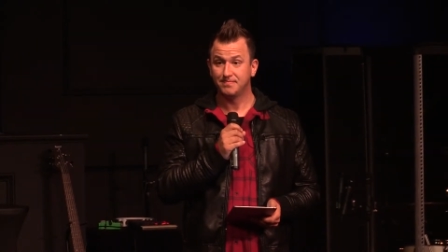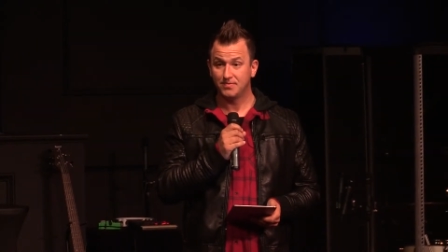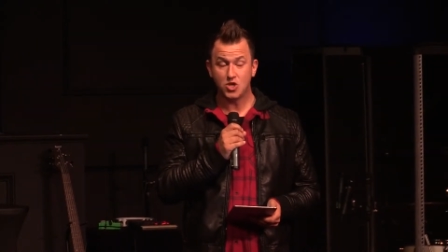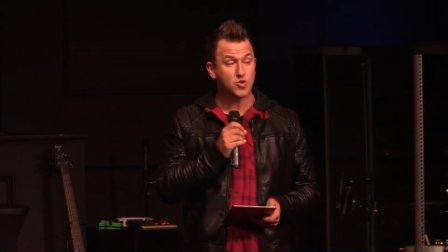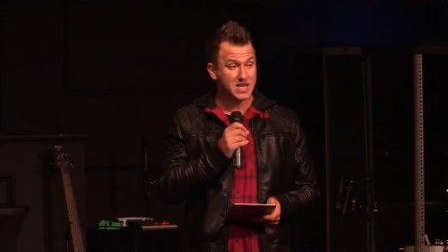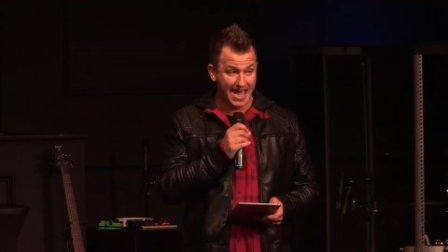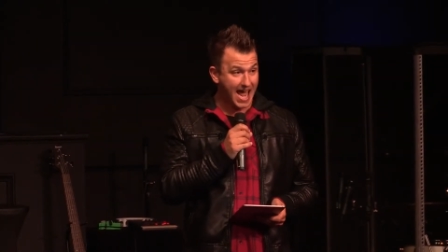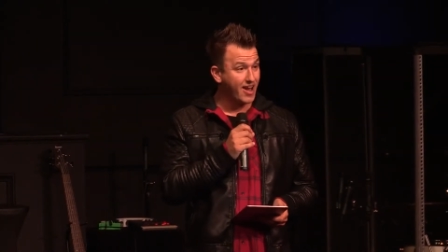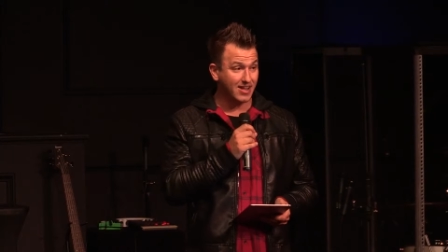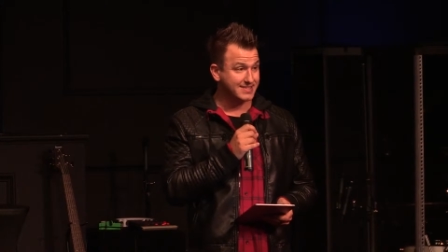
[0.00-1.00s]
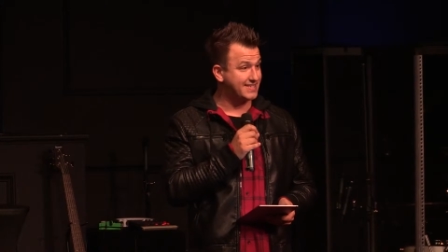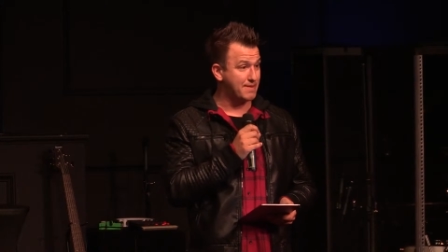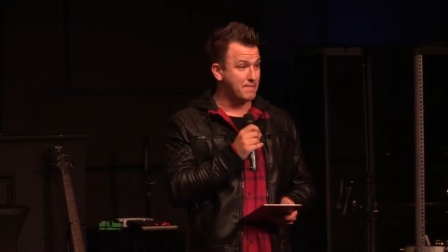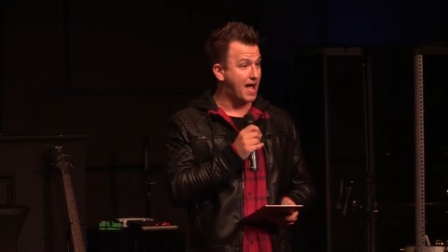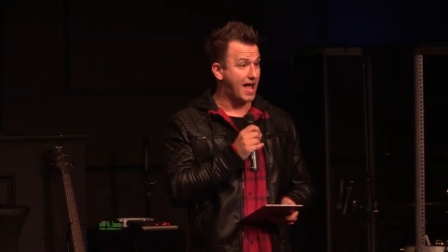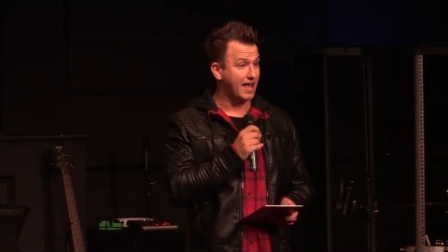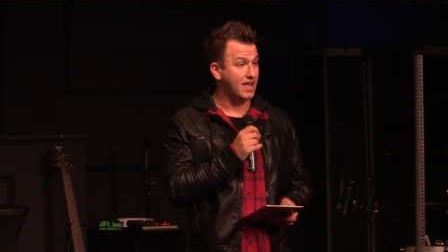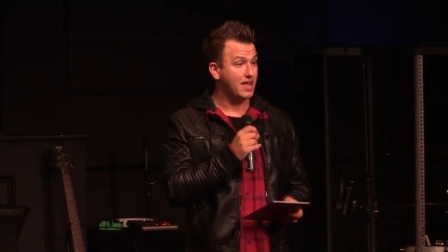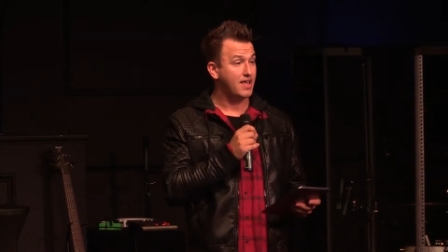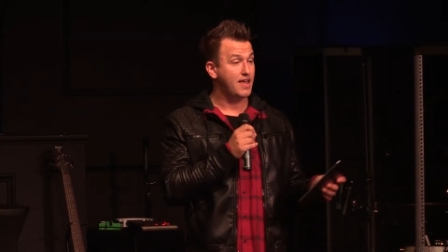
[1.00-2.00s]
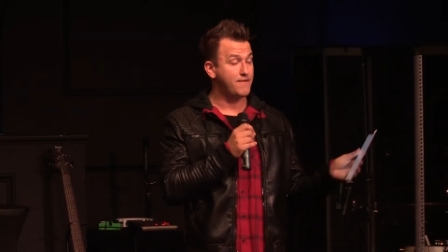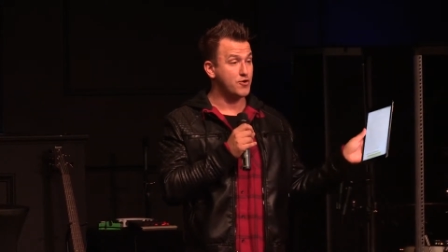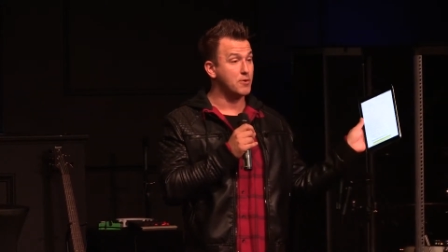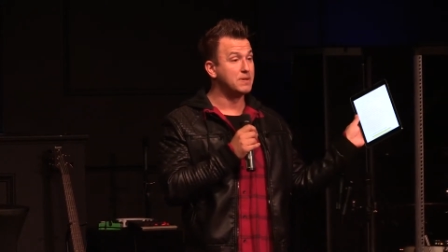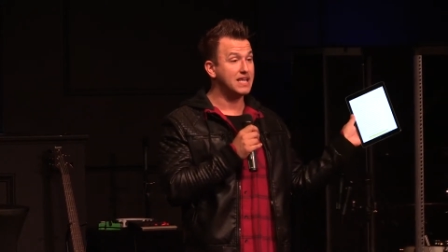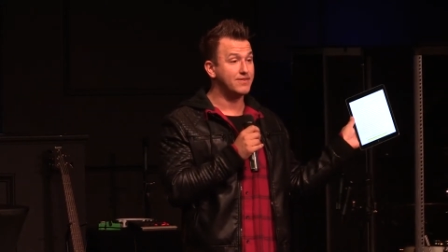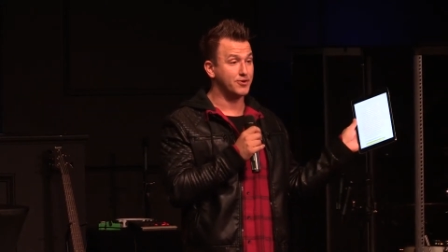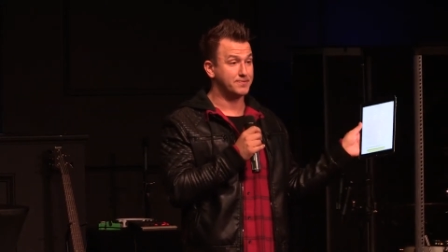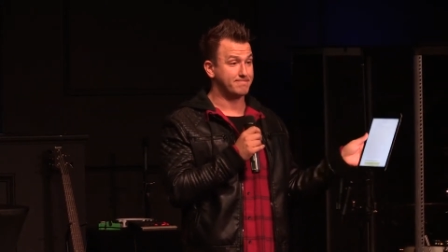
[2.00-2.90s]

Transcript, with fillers: You cannot sit by if you're a believer.